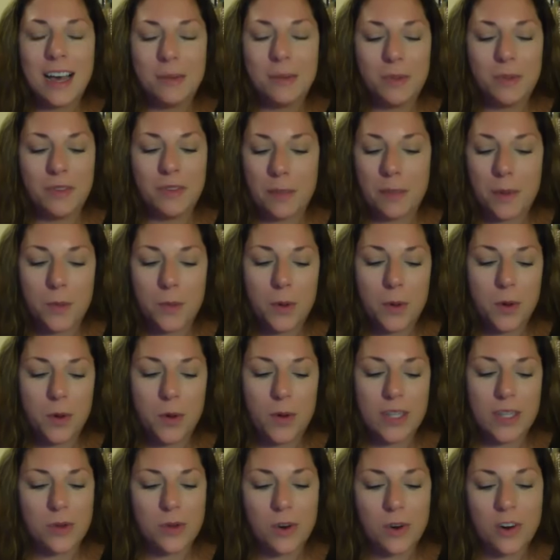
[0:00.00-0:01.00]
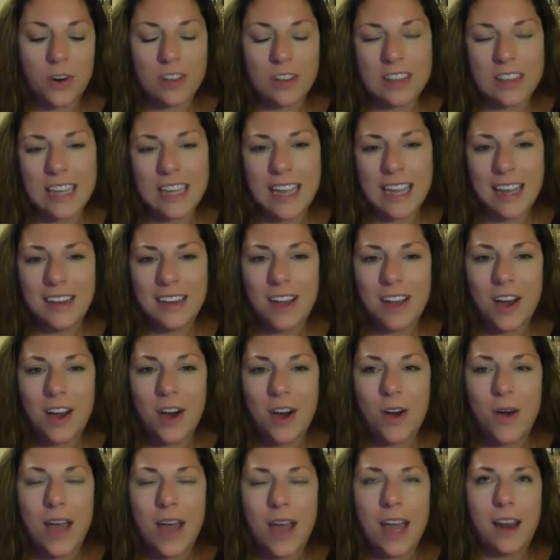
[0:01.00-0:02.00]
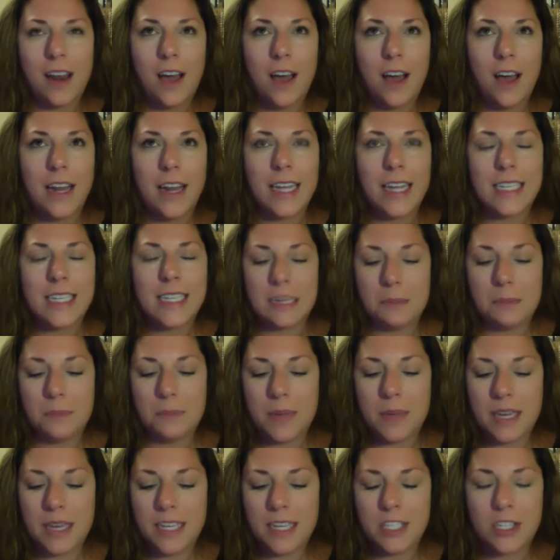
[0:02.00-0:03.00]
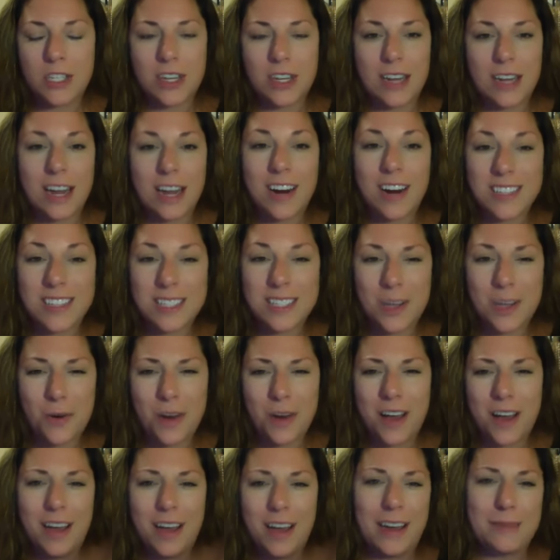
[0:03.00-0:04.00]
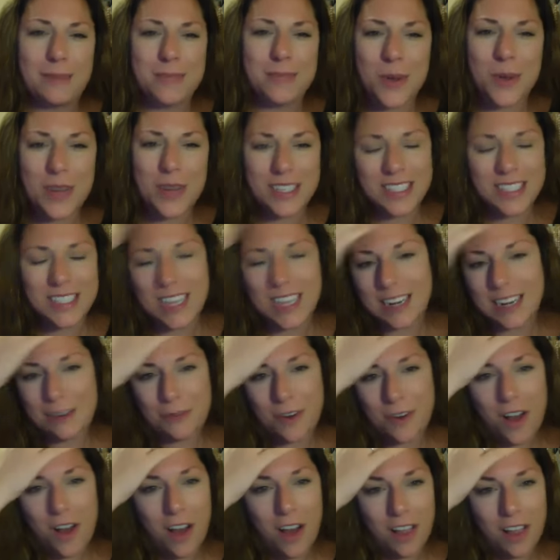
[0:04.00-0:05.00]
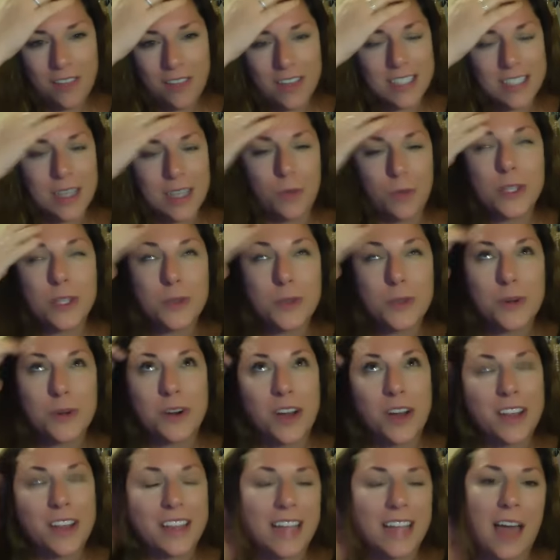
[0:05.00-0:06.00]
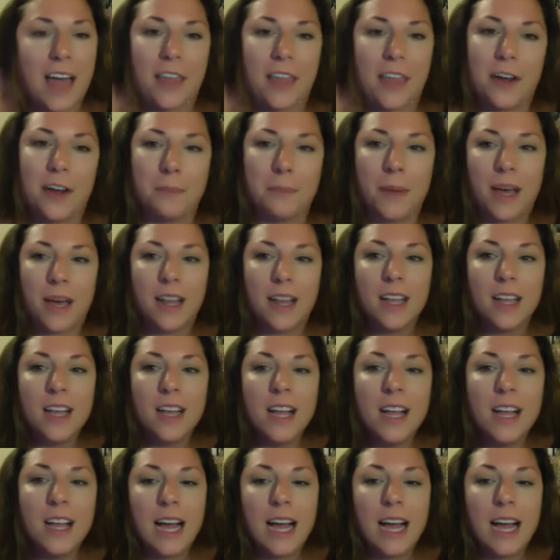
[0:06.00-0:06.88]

We've got people going to Orlando and Huntington Beach and Arizona, and I'm so excited for all of us. I wish we were all together, but